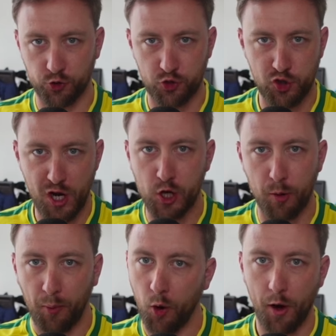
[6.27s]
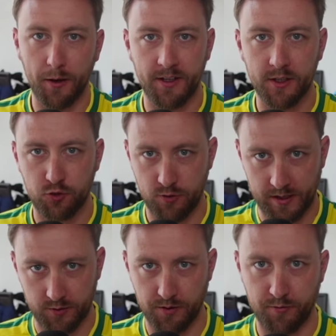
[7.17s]
Jacob Bryan and his
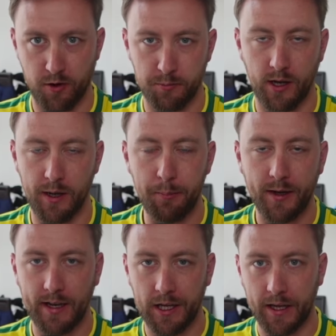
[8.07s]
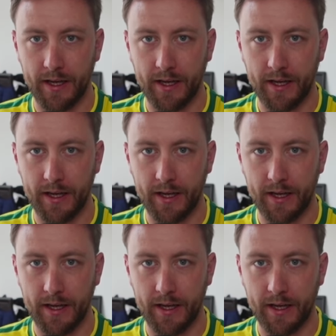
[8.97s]
transfer from Olympic Lyonnais